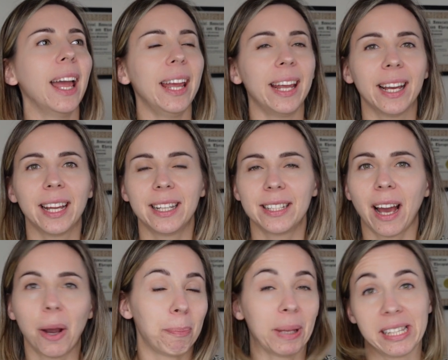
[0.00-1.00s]
and
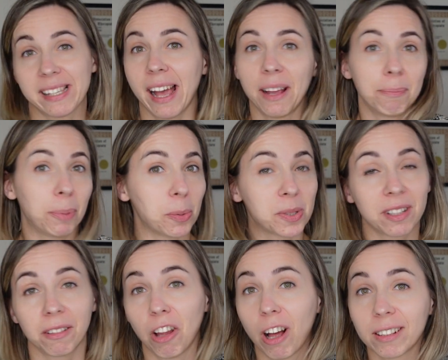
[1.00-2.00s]
uh, because I post
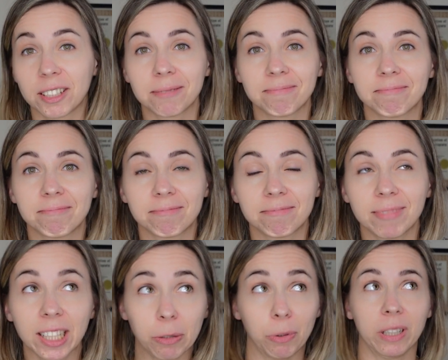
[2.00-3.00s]
a lot,
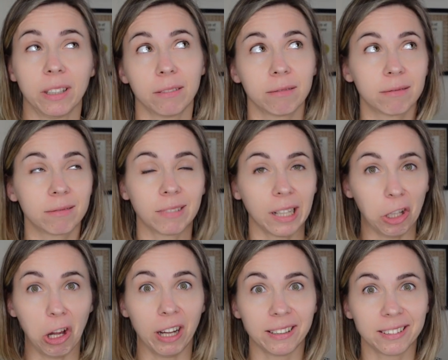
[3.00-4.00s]
like really a
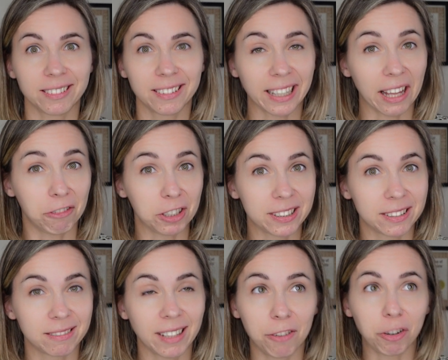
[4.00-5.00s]
lot, like every
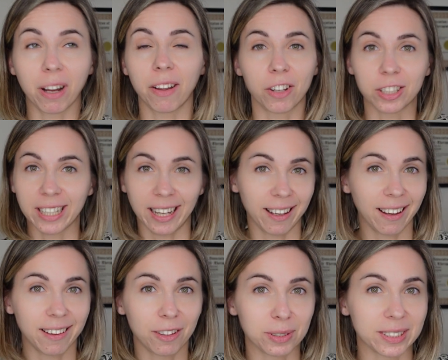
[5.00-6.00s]
every other day
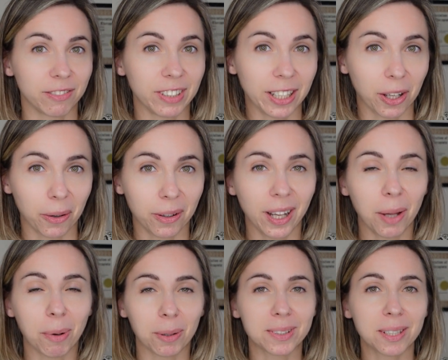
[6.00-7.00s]
there is a video
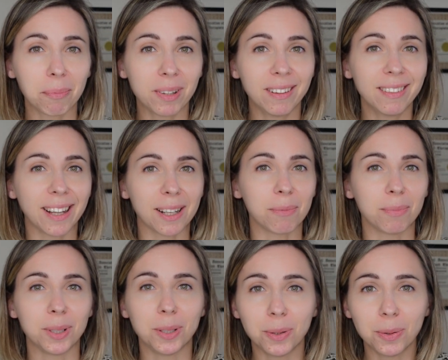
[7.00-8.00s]
about something that
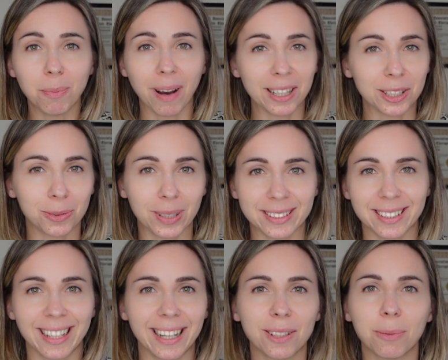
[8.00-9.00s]
you might
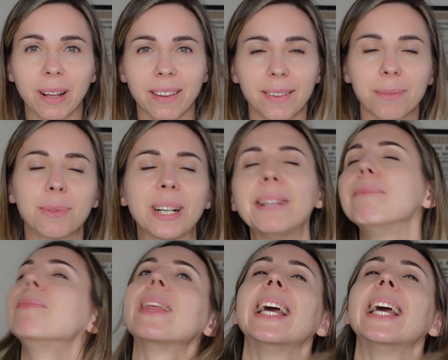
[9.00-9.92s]
resonate with, right?